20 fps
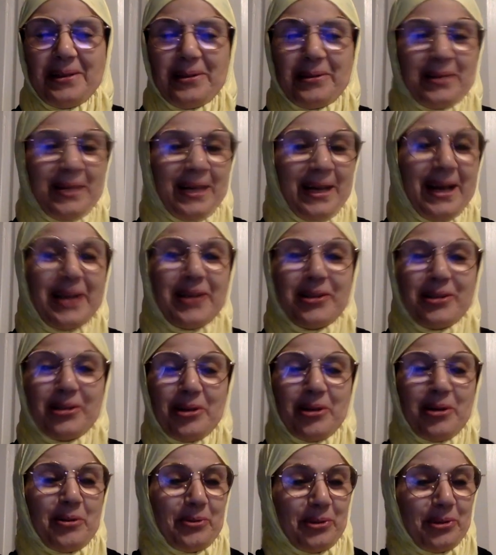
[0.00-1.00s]
okay
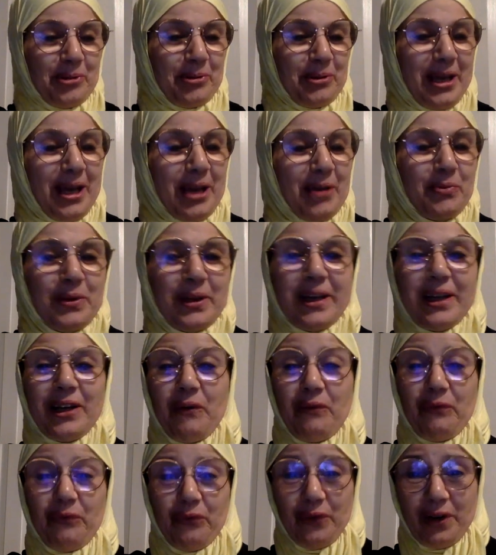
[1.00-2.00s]
so today we're gonna
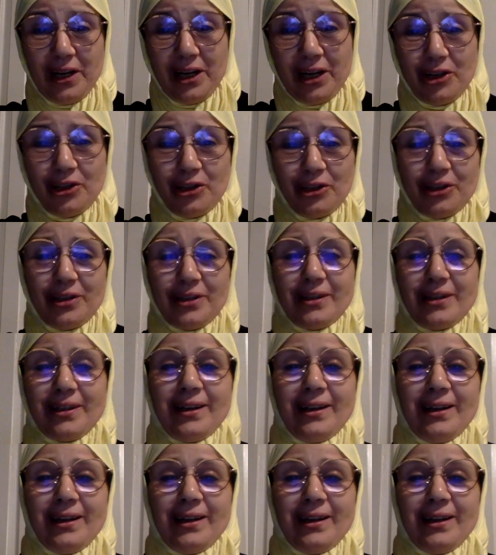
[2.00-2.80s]
finish